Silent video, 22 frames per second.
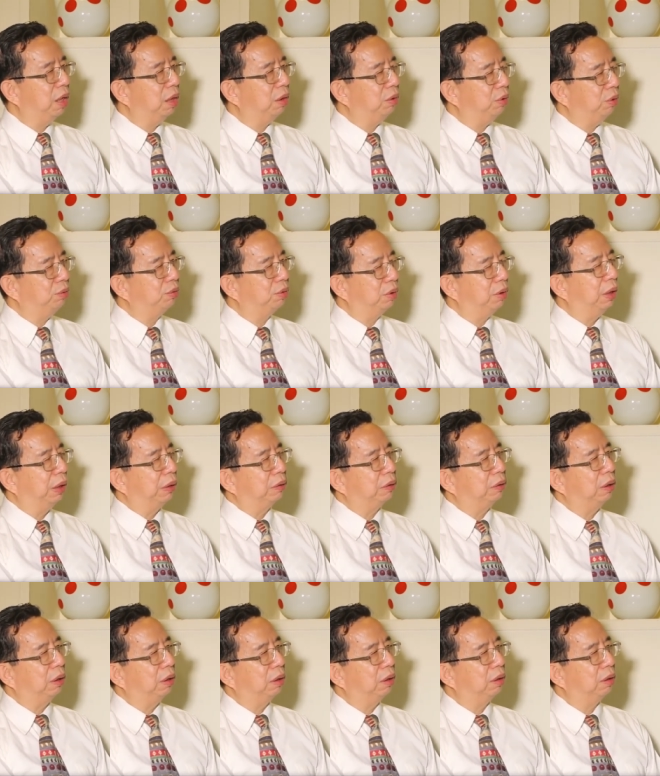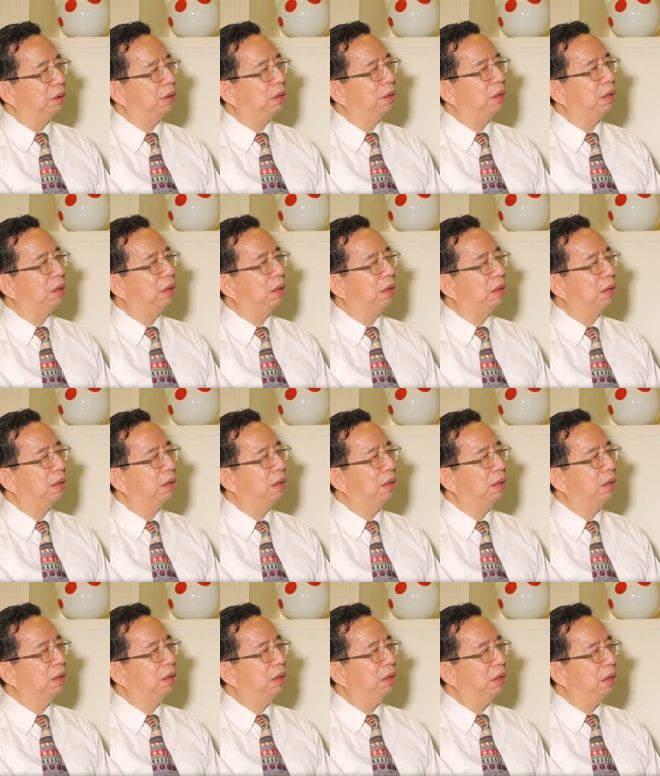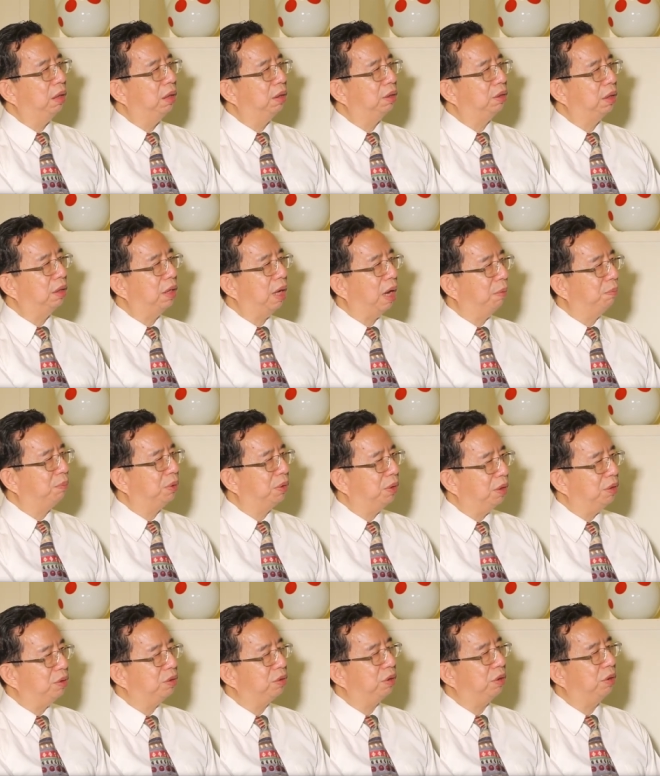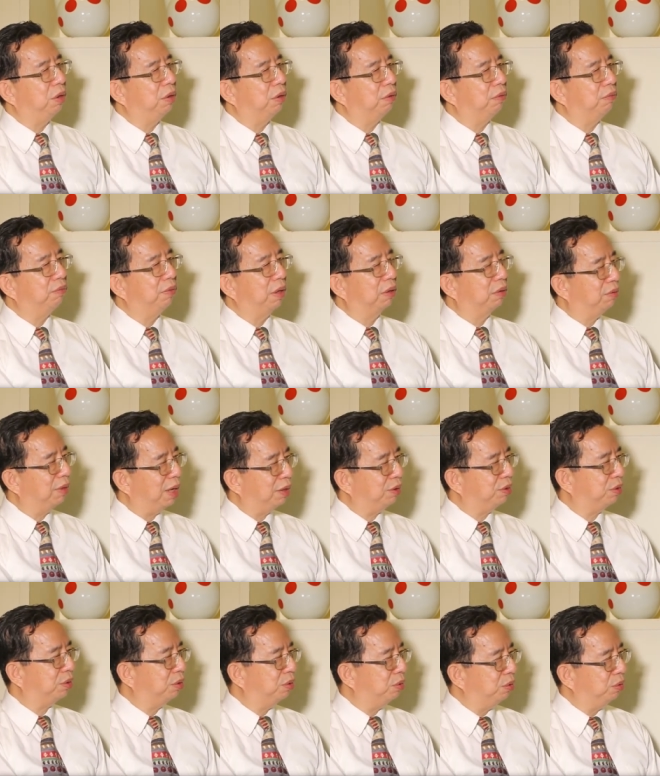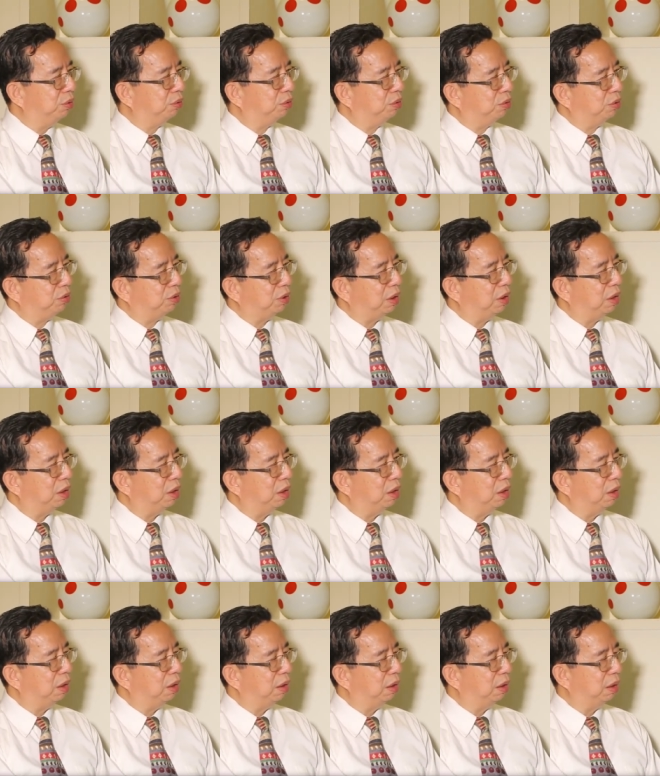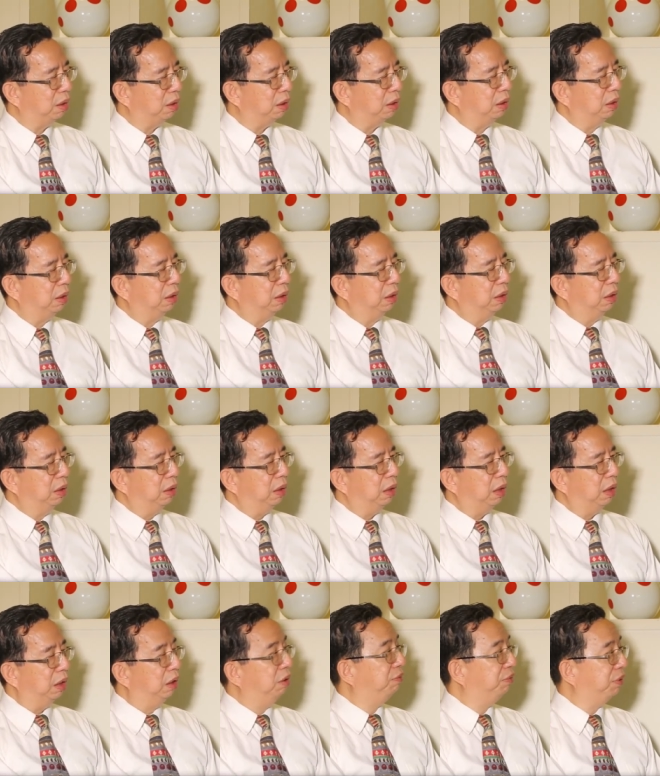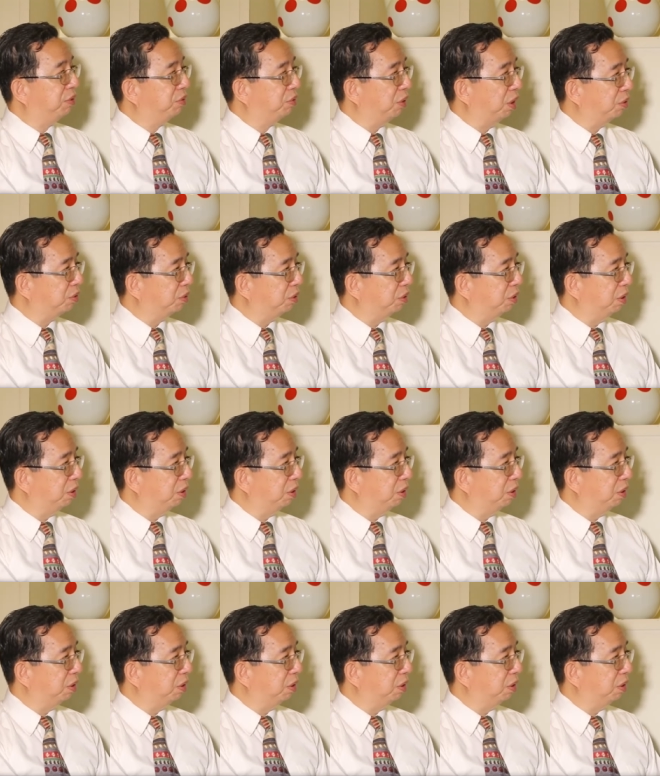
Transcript: I note that uh, there is an absence of uh, grassroots uh, uh, infrastructure,